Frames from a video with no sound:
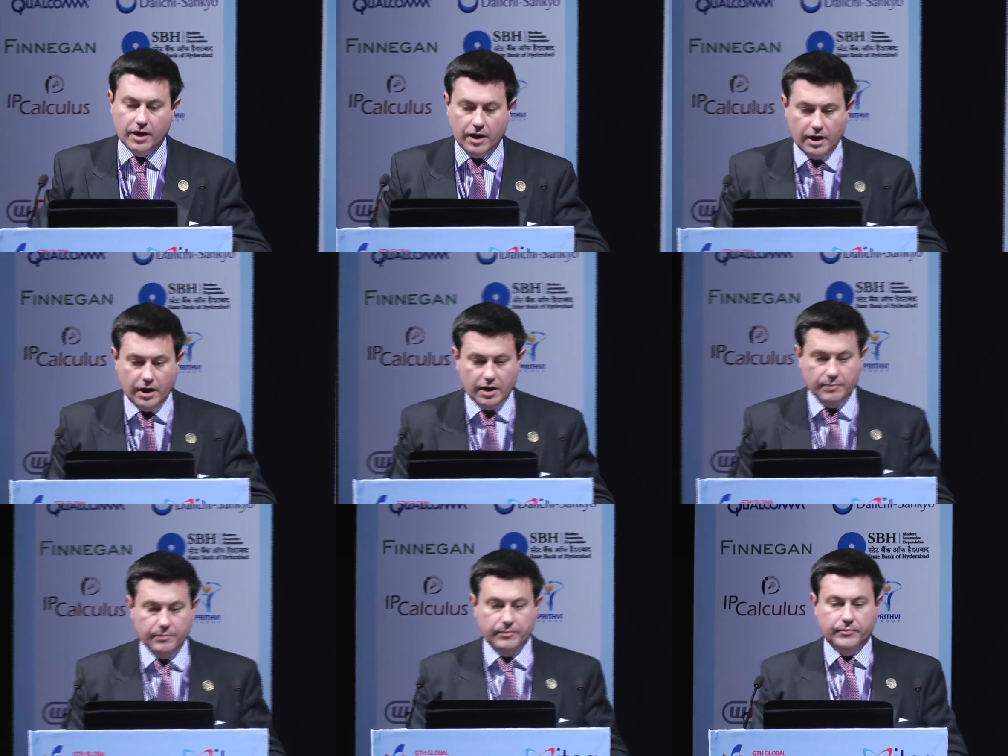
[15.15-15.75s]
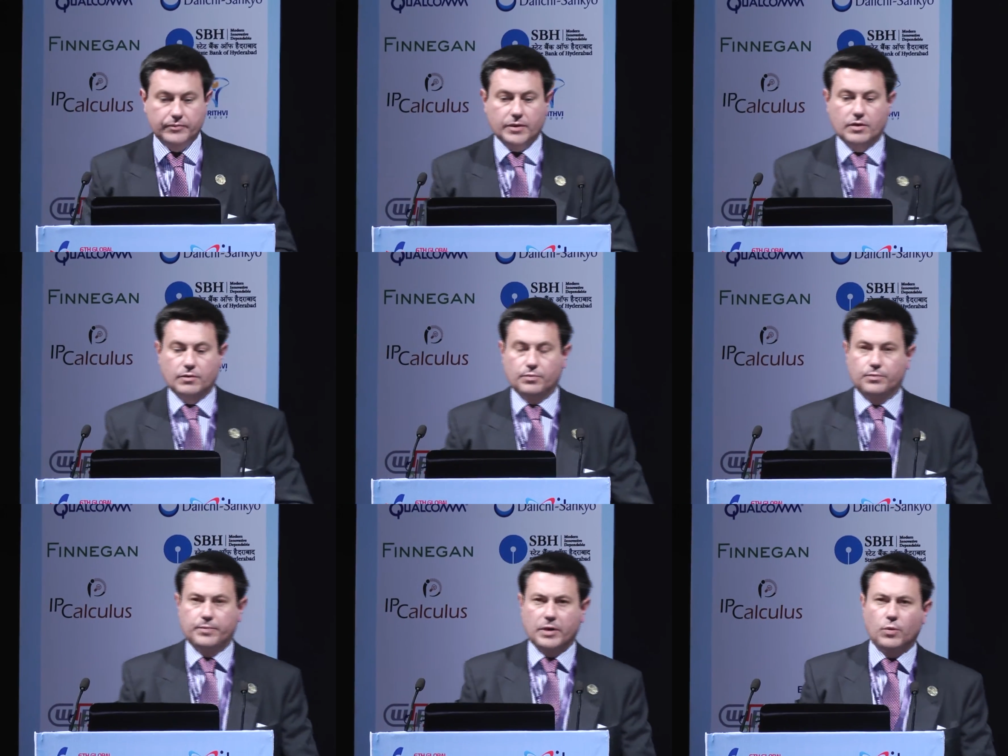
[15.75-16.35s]

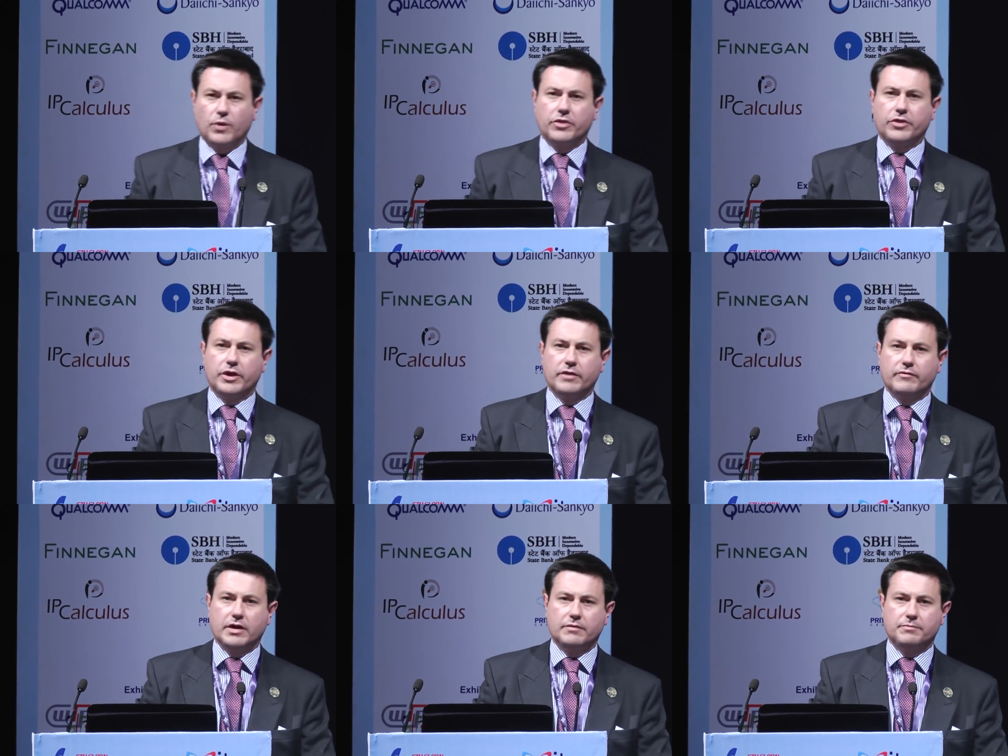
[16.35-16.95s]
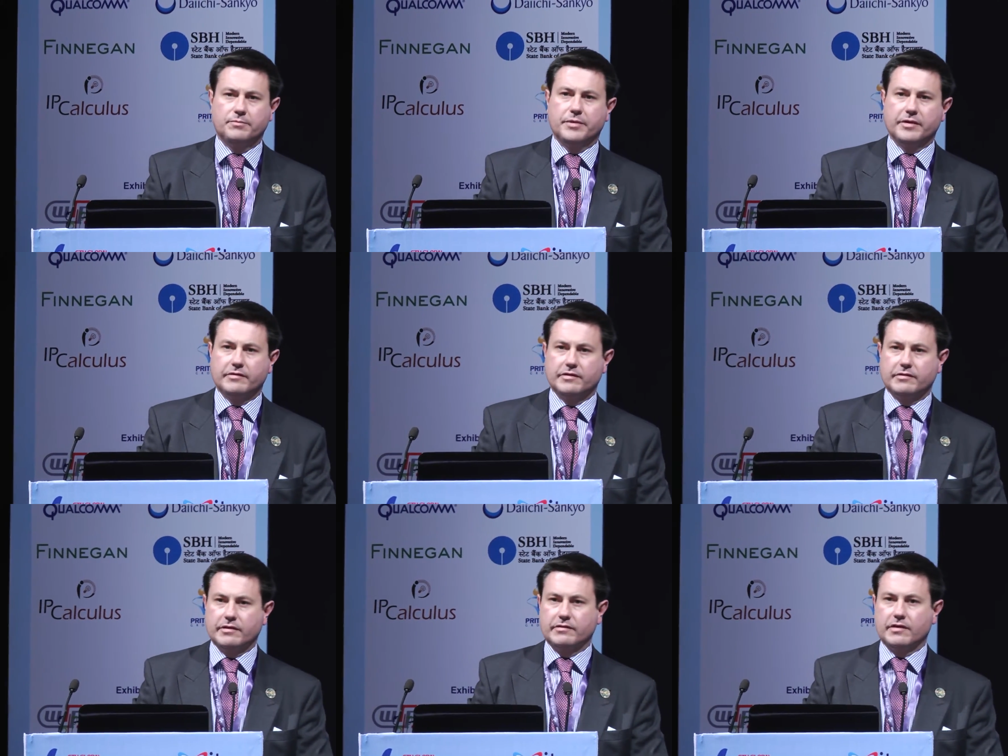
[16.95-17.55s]
About one-third of our
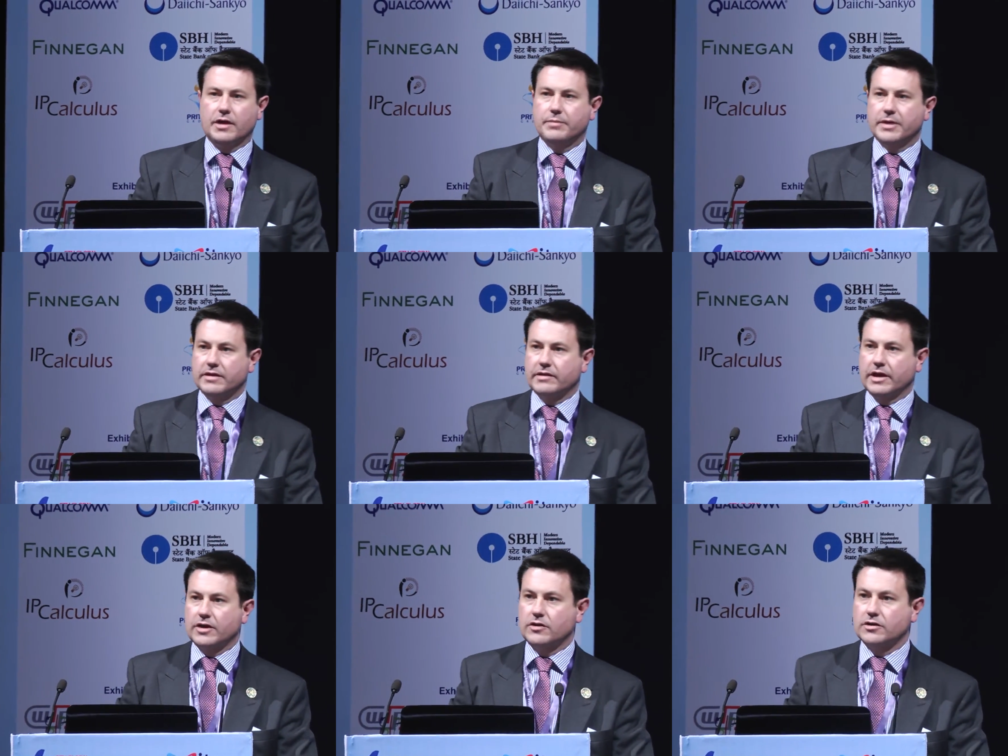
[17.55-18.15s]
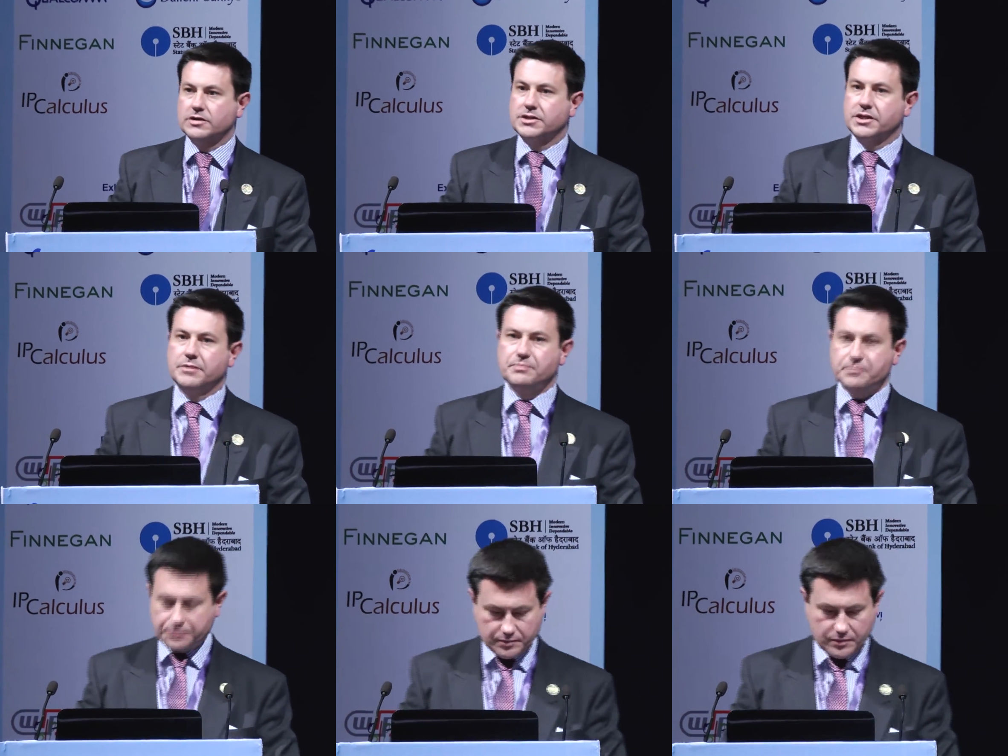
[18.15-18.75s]
business is IP and
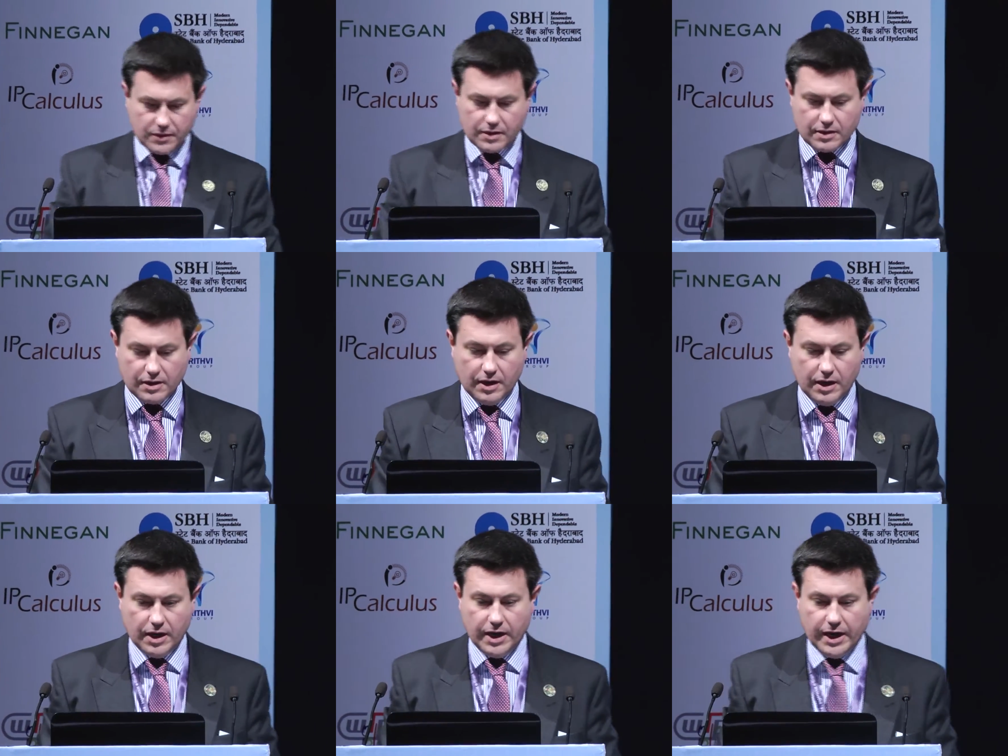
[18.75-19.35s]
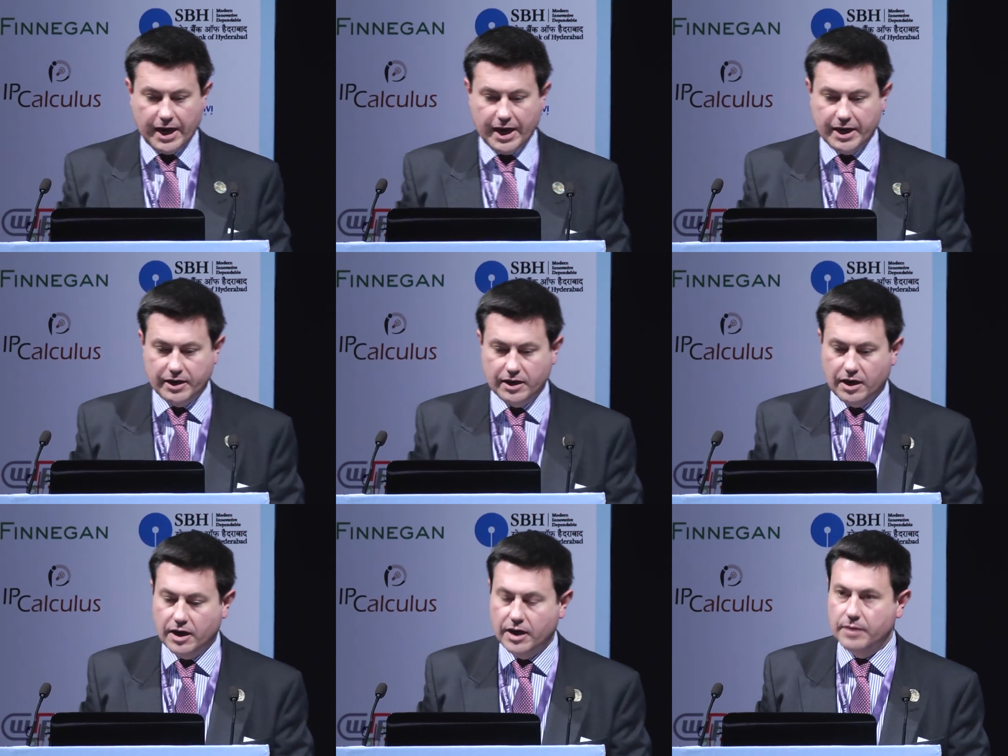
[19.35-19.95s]
technology,
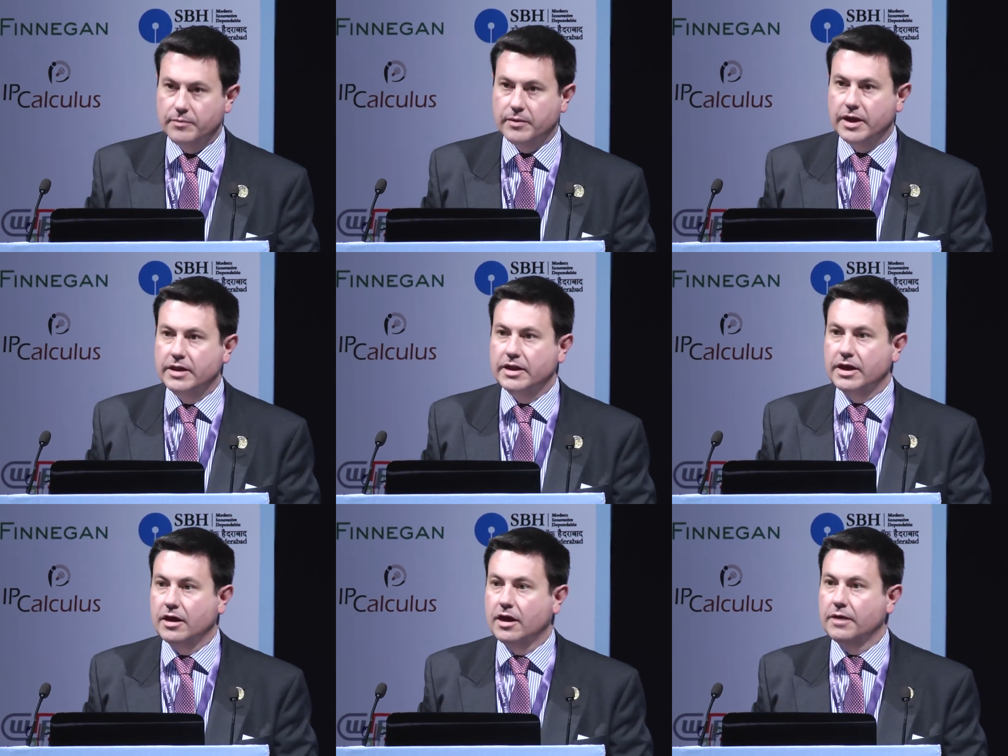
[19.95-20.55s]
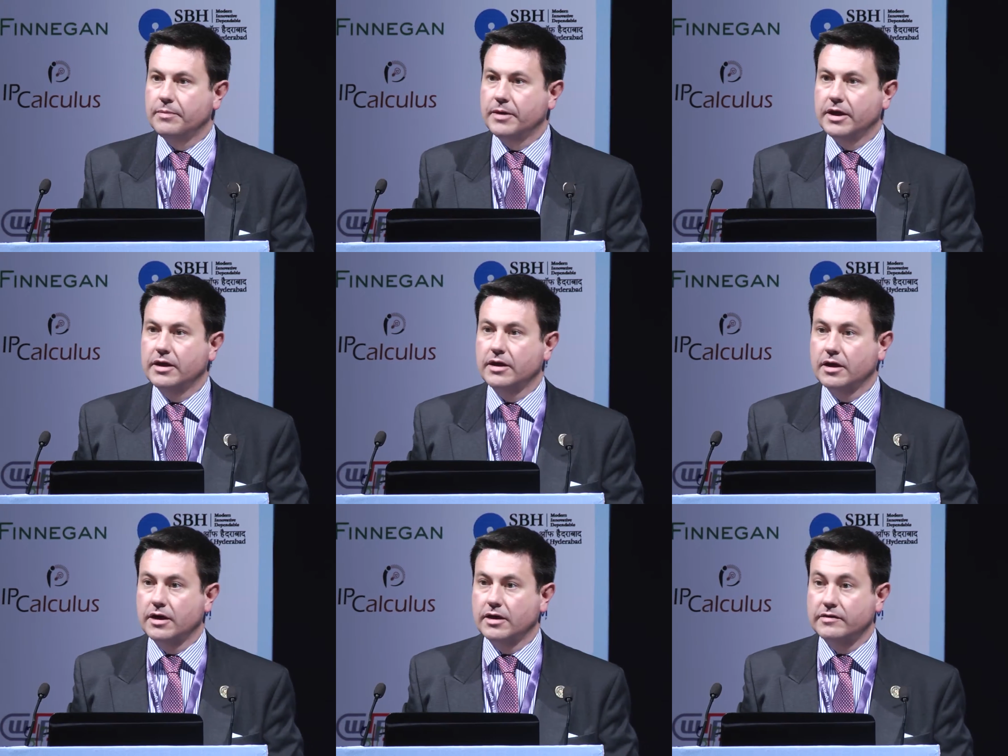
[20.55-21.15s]
and I'm in the
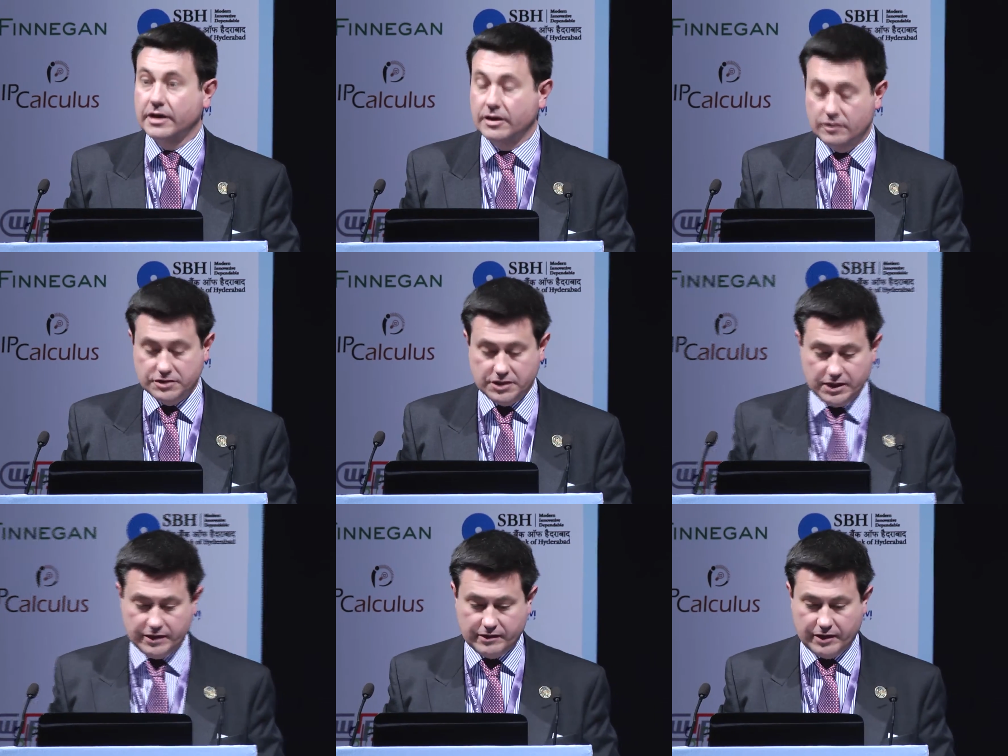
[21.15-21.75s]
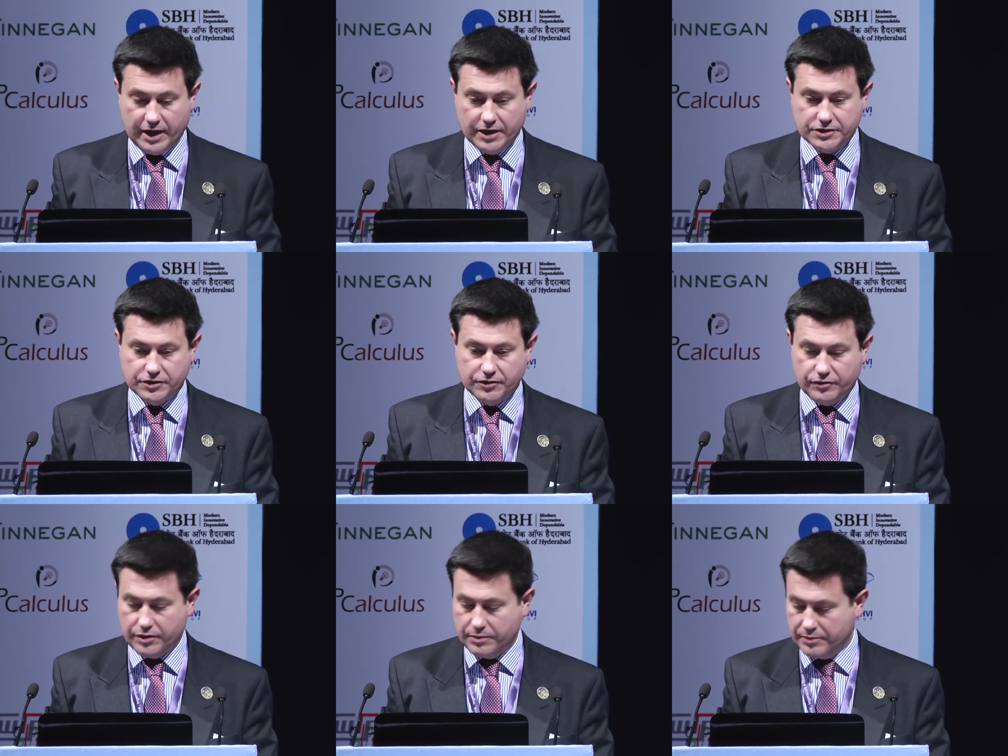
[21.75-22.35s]
IP and technology
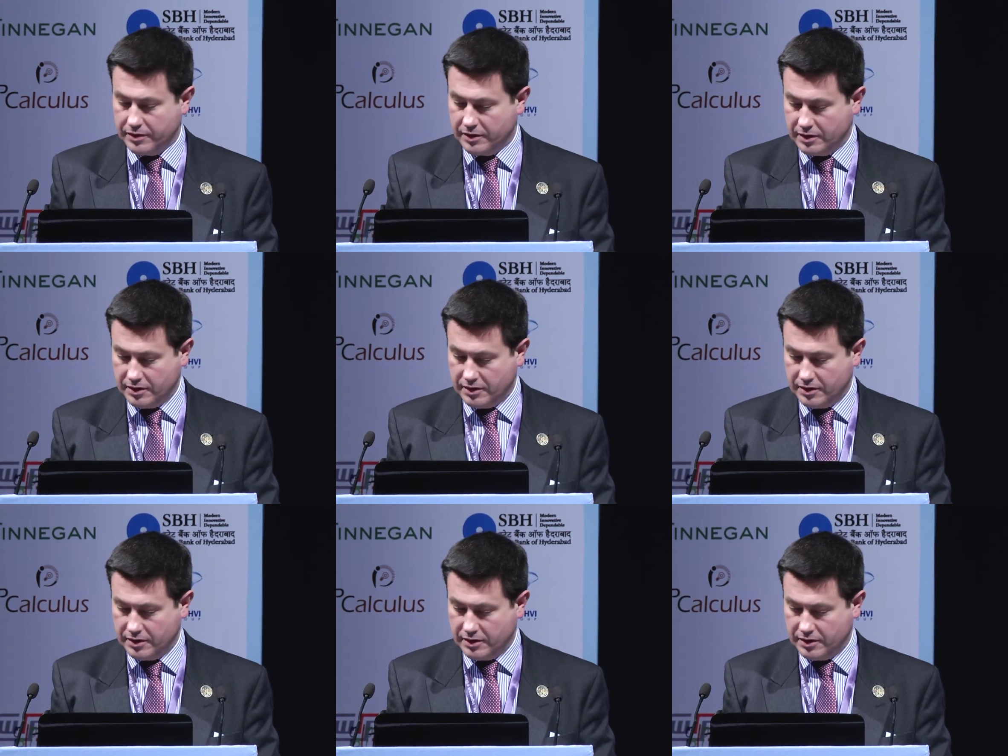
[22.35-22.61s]
litigation group.